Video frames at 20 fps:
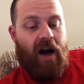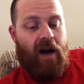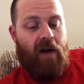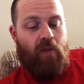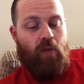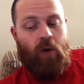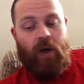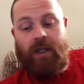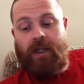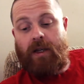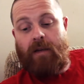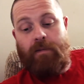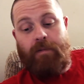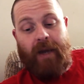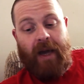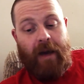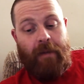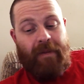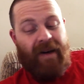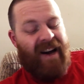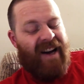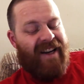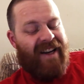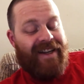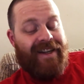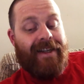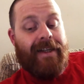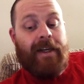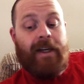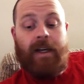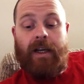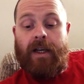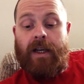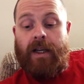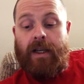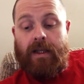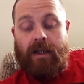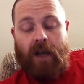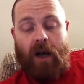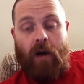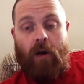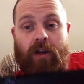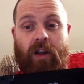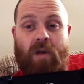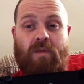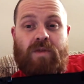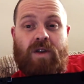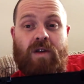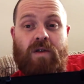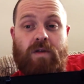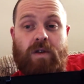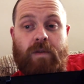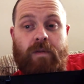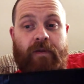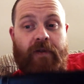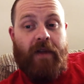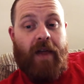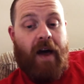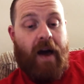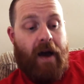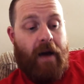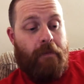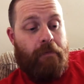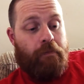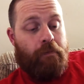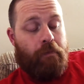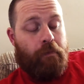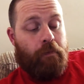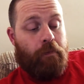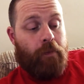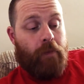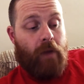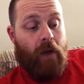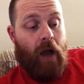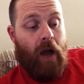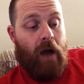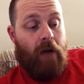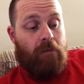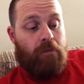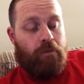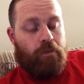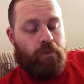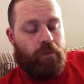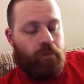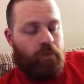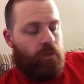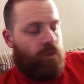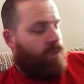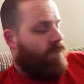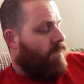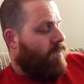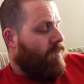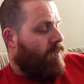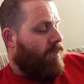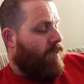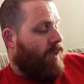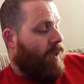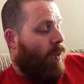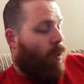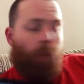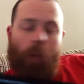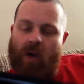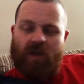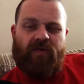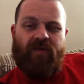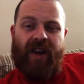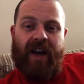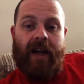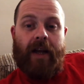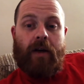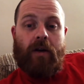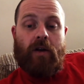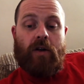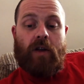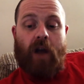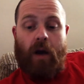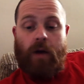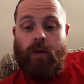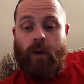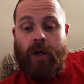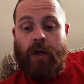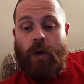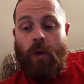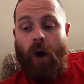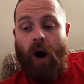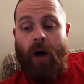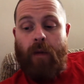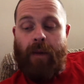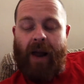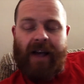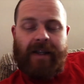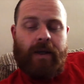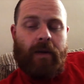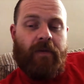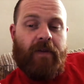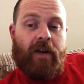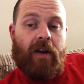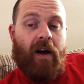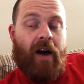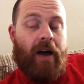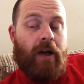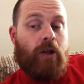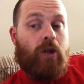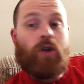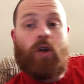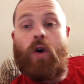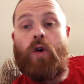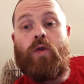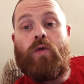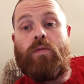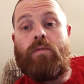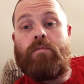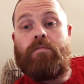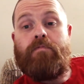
which can be a pain. So I don't use them for that. What's really good, though, is when you are playing something like a Doom,